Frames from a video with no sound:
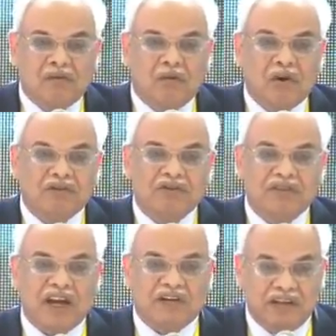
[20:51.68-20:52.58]

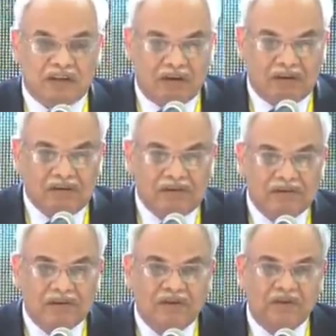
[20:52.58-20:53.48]
was tactical.
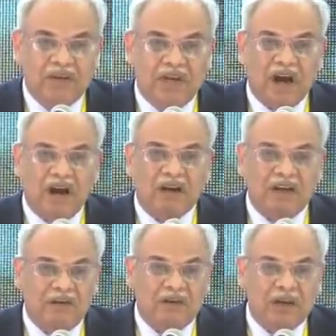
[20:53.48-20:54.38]
We are
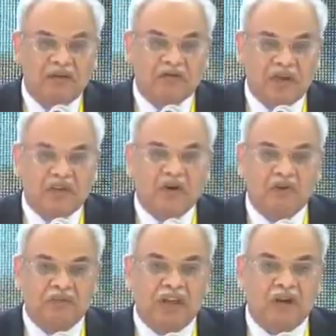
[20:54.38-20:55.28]
leaving with
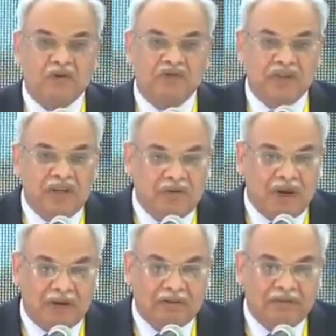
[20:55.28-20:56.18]
or without
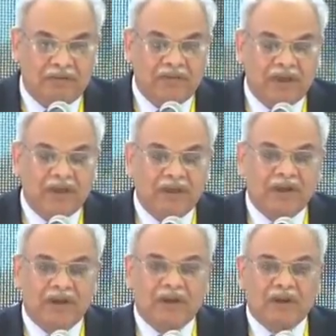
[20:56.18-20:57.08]
Geneva.
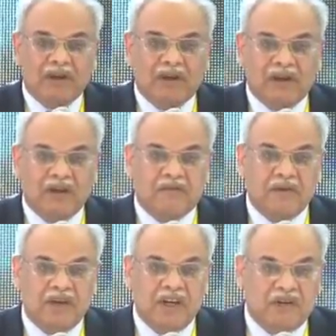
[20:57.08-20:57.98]
If
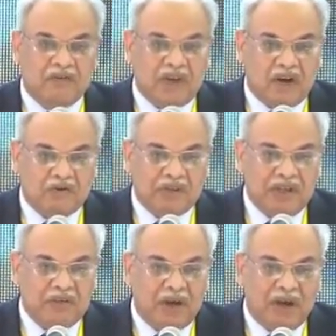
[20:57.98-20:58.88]
we leave without
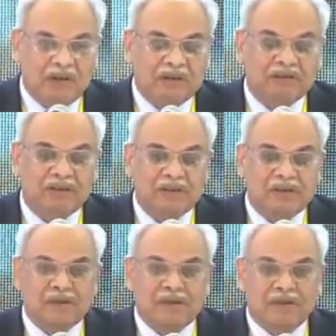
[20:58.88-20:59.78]
Geneva,
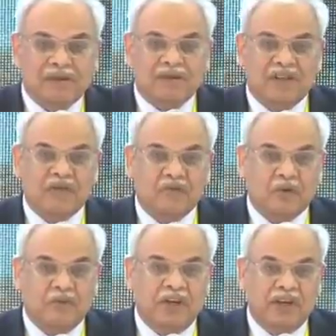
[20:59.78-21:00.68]
there
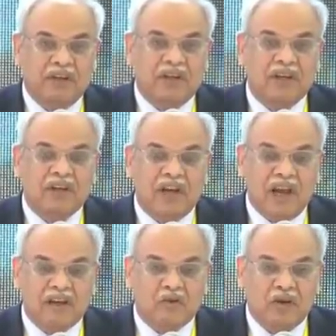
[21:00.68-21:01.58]
would be
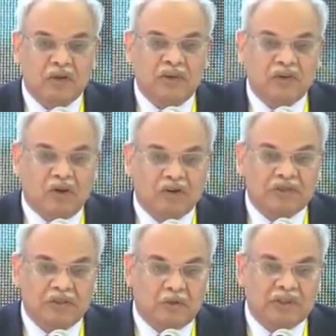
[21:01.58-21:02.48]
incalculable
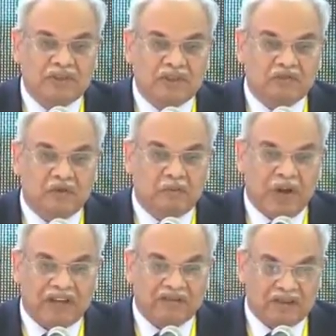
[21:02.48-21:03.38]
consequences for
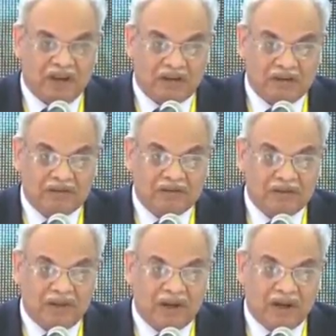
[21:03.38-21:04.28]
Pakistan
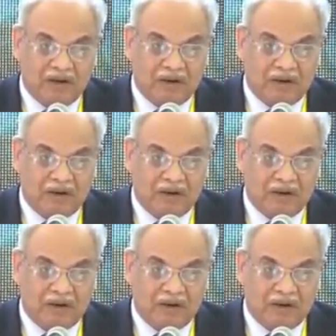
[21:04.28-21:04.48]
and our